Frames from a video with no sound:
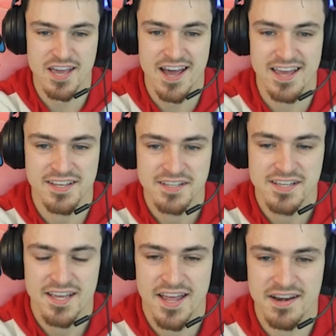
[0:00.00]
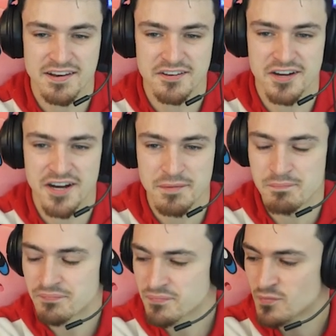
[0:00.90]
cat and,
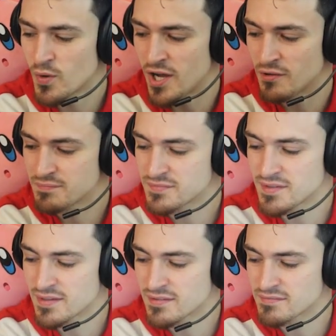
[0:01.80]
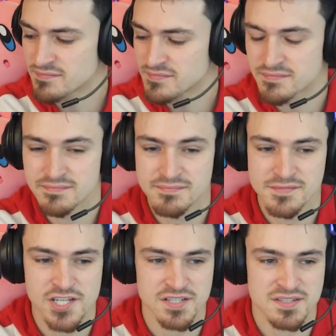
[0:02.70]
um, well,
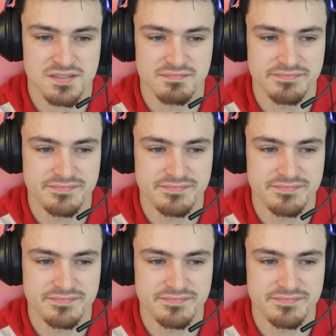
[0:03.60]
just